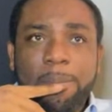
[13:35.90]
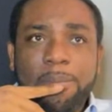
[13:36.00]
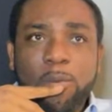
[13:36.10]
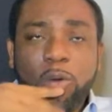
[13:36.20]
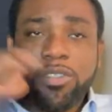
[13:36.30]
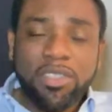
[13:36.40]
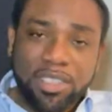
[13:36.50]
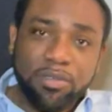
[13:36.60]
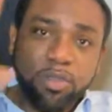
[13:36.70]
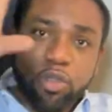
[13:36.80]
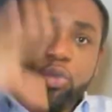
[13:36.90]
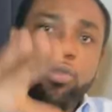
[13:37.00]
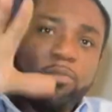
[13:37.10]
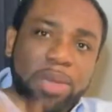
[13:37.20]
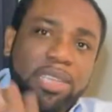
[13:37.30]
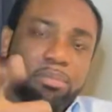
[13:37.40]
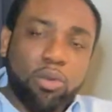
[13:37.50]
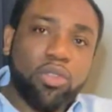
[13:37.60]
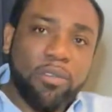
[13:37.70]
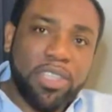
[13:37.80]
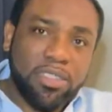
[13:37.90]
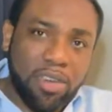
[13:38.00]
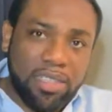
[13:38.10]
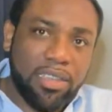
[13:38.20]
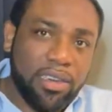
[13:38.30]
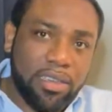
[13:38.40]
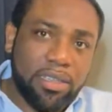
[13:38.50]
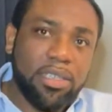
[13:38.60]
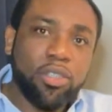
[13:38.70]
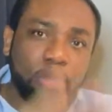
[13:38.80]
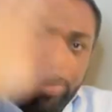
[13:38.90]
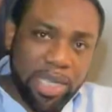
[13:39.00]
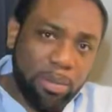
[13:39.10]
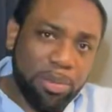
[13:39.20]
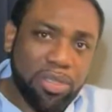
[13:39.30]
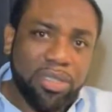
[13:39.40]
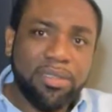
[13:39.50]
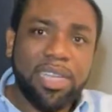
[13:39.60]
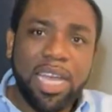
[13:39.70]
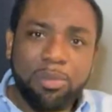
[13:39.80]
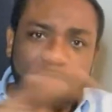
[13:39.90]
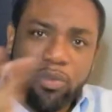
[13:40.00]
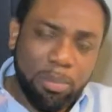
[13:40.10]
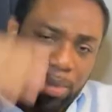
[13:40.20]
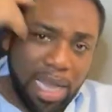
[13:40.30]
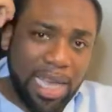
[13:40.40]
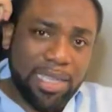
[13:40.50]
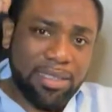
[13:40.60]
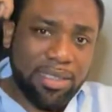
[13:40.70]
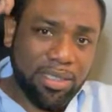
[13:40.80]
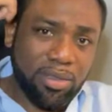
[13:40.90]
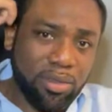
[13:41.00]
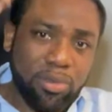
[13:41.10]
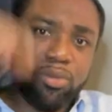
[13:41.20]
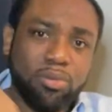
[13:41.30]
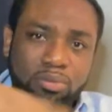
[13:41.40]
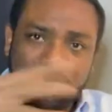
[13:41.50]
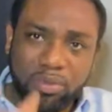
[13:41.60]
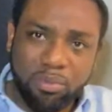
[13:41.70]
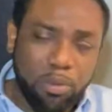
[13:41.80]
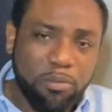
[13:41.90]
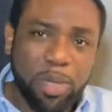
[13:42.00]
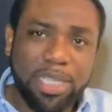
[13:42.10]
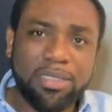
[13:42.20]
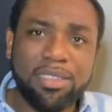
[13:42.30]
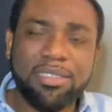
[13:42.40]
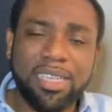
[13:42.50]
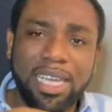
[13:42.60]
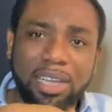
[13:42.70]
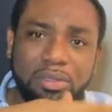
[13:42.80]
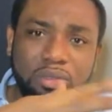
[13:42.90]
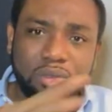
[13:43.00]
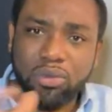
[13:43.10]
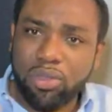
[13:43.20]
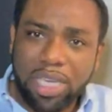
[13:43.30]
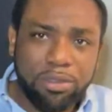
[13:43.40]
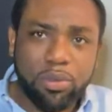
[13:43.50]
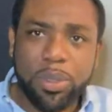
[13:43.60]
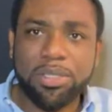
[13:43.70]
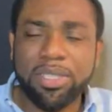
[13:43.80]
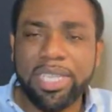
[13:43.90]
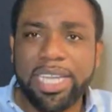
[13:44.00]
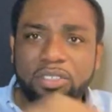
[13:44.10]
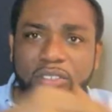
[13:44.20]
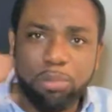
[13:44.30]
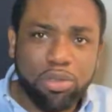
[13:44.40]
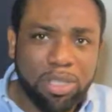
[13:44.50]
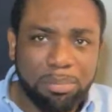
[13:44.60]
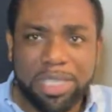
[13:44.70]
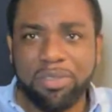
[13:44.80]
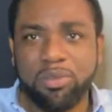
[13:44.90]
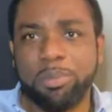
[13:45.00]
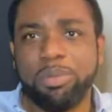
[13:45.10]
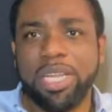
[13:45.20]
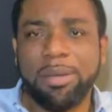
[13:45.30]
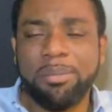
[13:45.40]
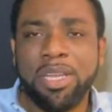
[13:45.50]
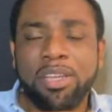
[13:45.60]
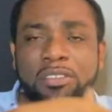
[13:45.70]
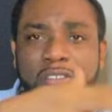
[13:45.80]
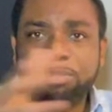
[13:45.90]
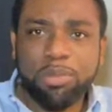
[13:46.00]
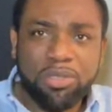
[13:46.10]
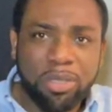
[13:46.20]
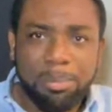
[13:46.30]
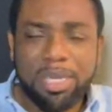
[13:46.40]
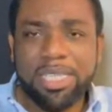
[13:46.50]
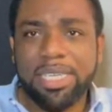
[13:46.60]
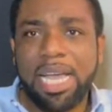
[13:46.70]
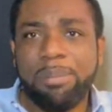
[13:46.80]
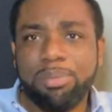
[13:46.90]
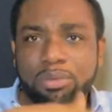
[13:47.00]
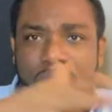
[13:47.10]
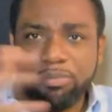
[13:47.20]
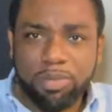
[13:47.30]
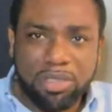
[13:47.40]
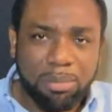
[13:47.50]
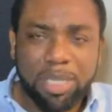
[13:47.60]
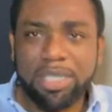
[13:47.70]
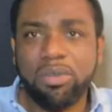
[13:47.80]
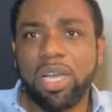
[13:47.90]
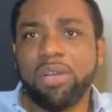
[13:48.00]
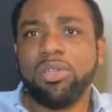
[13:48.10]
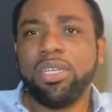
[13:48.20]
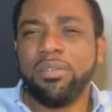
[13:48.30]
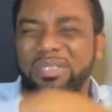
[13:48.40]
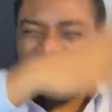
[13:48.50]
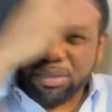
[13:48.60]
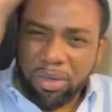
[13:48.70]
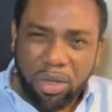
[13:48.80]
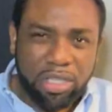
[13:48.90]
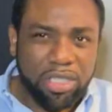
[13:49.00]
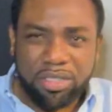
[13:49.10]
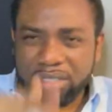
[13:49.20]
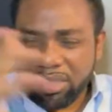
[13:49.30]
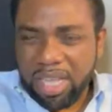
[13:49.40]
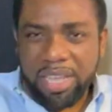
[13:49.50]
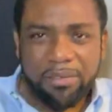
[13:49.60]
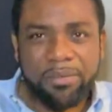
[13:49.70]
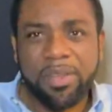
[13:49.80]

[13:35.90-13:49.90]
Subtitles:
once you've met most of these criteria, you pay your bills on time, you've applied, you've moved money into this account, you're now doing your thing, you've put some money in Triple M, you've put some money in Apple, you've put some money in Coca-Cola, you found other safe